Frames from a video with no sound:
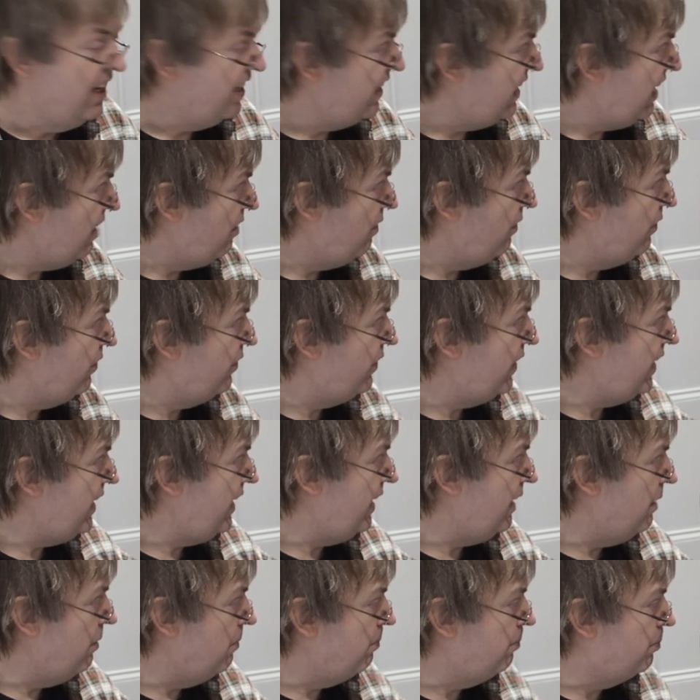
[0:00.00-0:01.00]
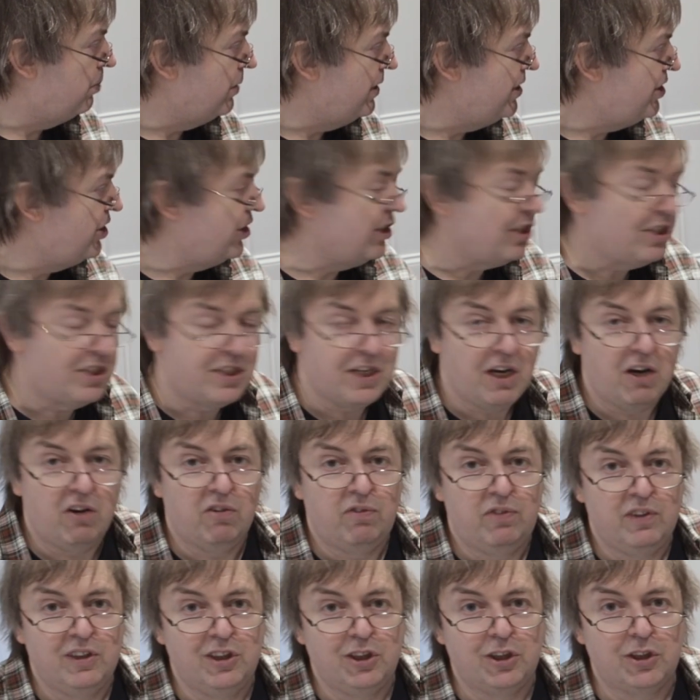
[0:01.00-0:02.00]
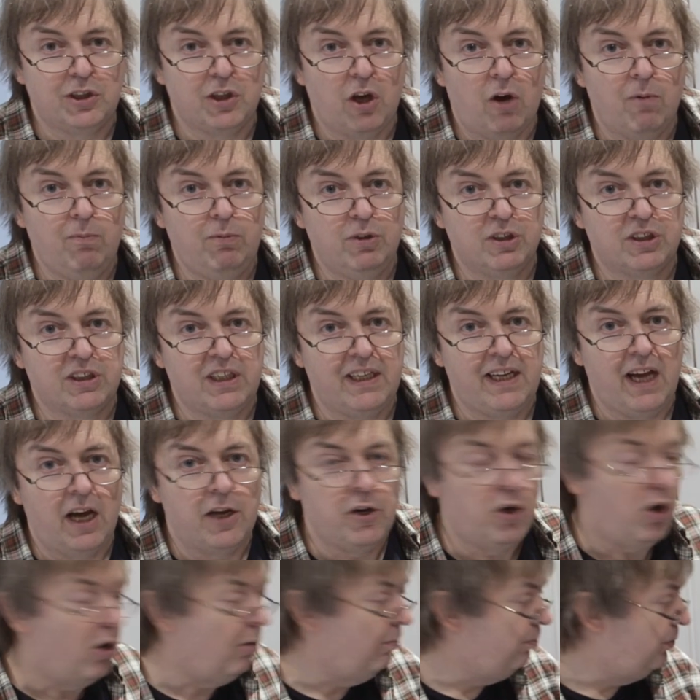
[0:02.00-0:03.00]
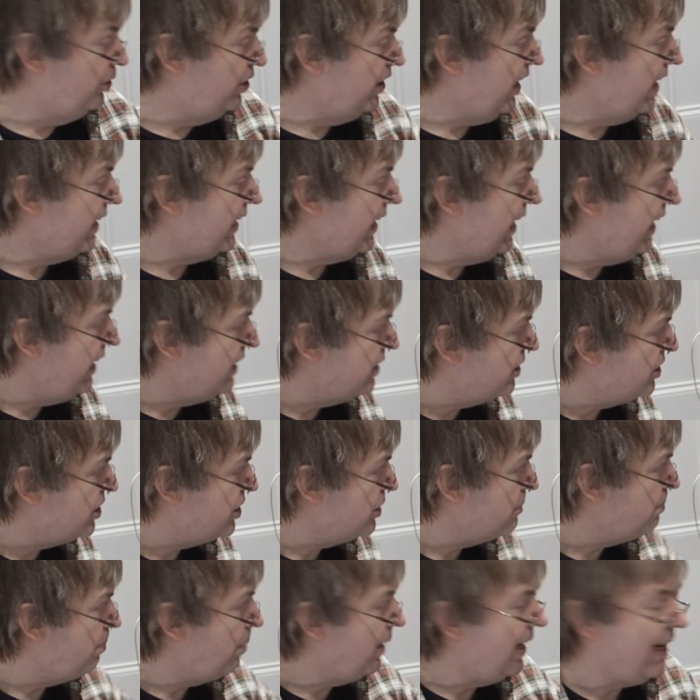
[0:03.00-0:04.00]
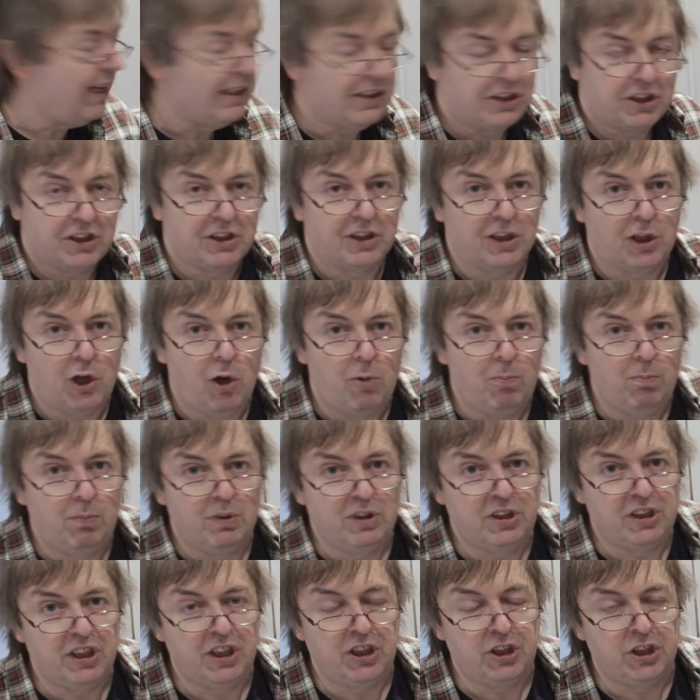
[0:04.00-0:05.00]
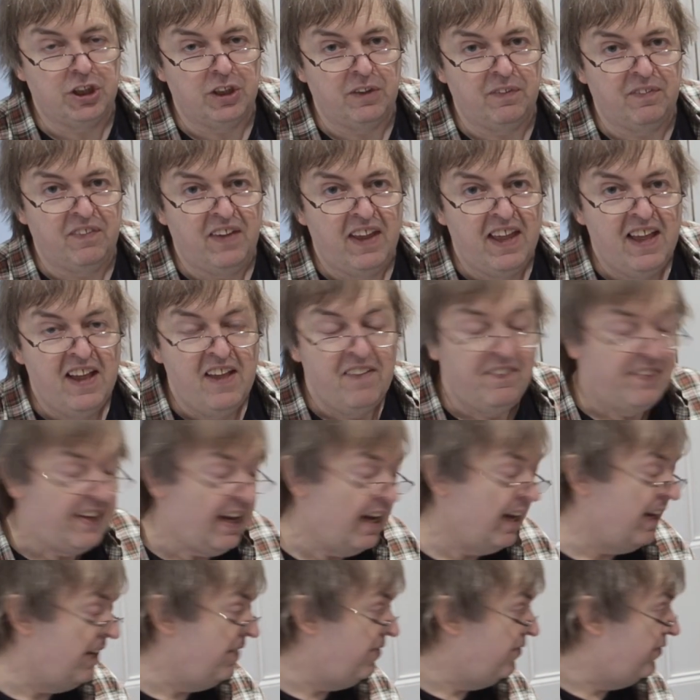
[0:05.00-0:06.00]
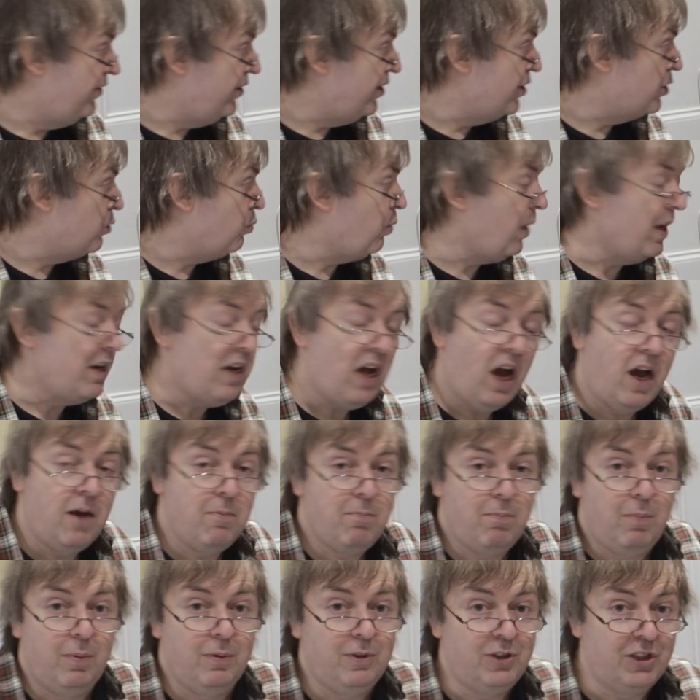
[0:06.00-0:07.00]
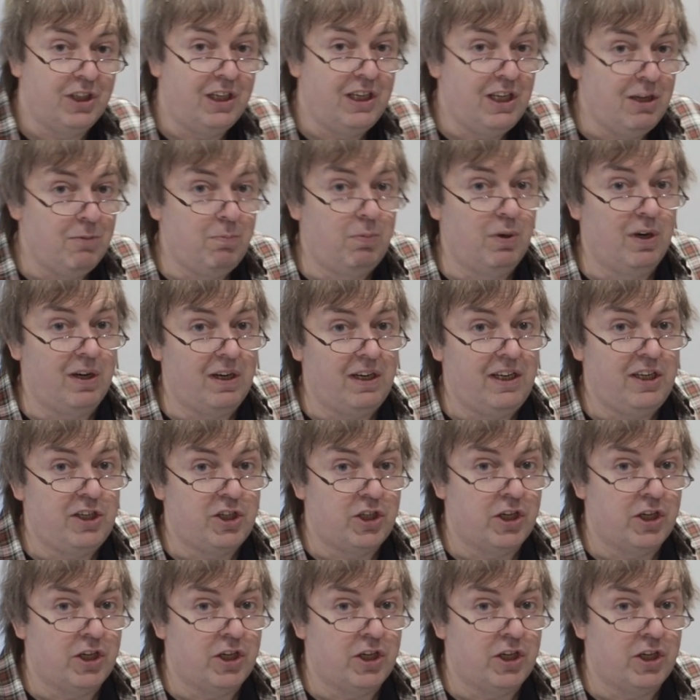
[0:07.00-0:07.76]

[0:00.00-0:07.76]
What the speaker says: Now, the bridge itself is obviously an object. It splits the composition. Now, in this one, I deliberately